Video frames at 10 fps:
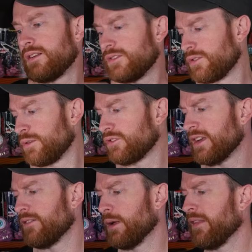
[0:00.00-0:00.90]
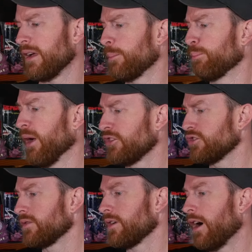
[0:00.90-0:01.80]
So it looks like I think a bunch
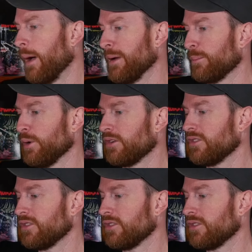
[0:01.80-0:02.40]
of comic books.